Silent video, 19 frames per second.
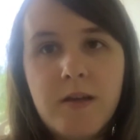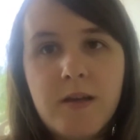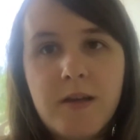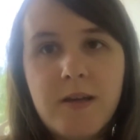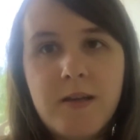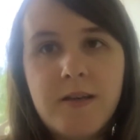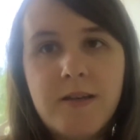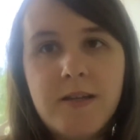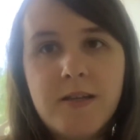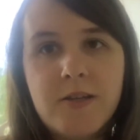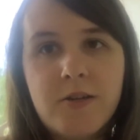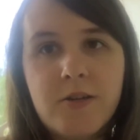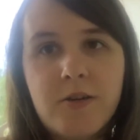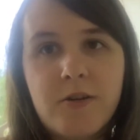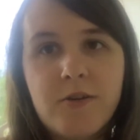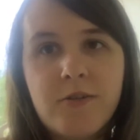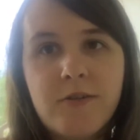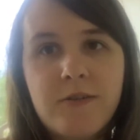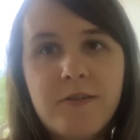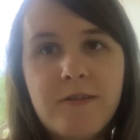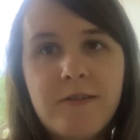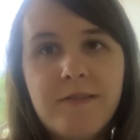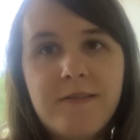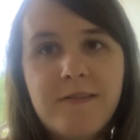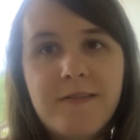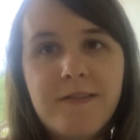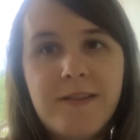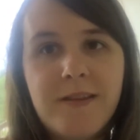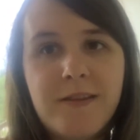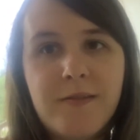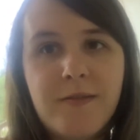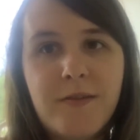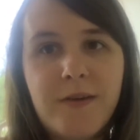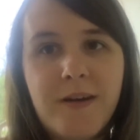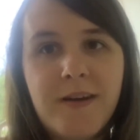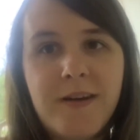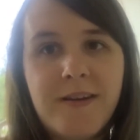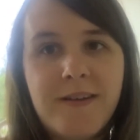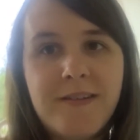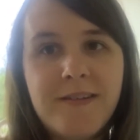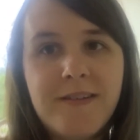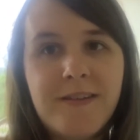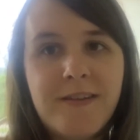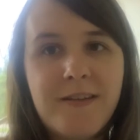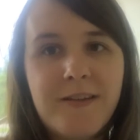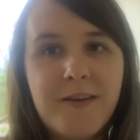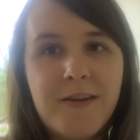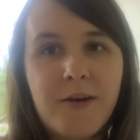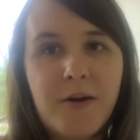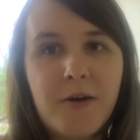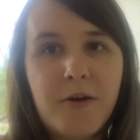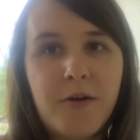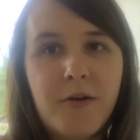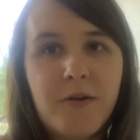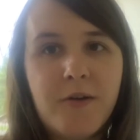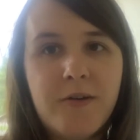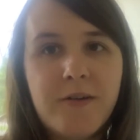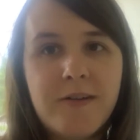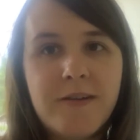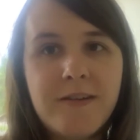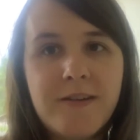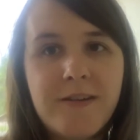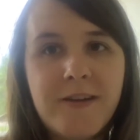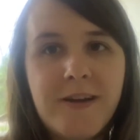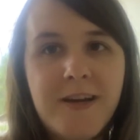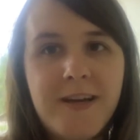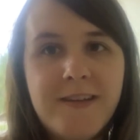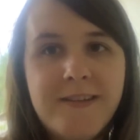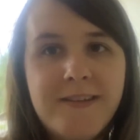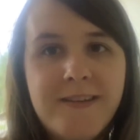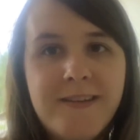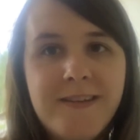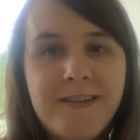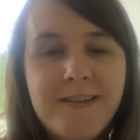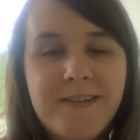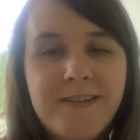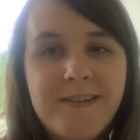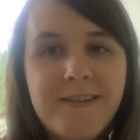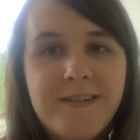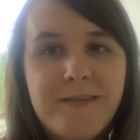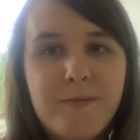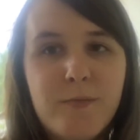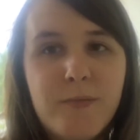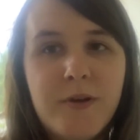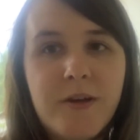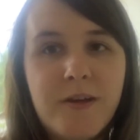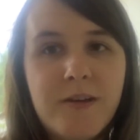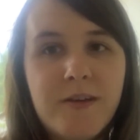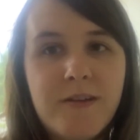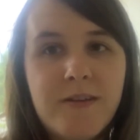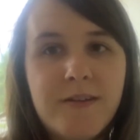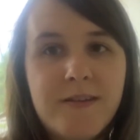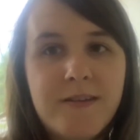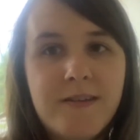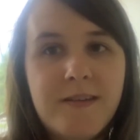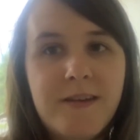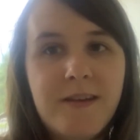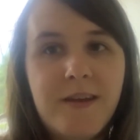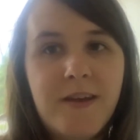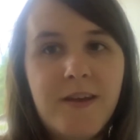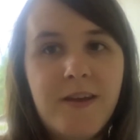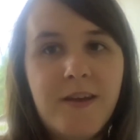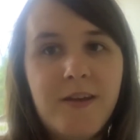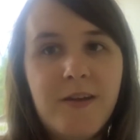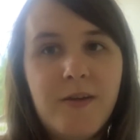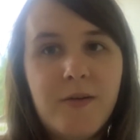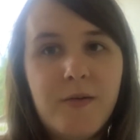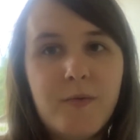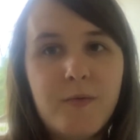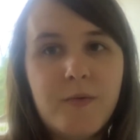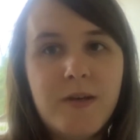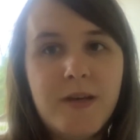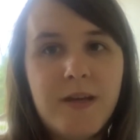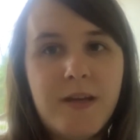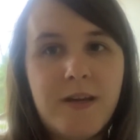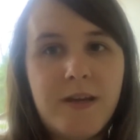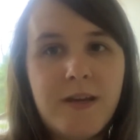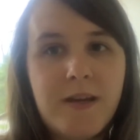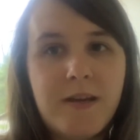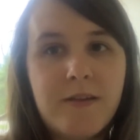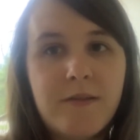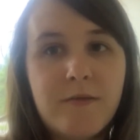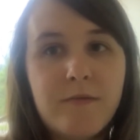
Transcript: conditioner that's why I look all crazy is because we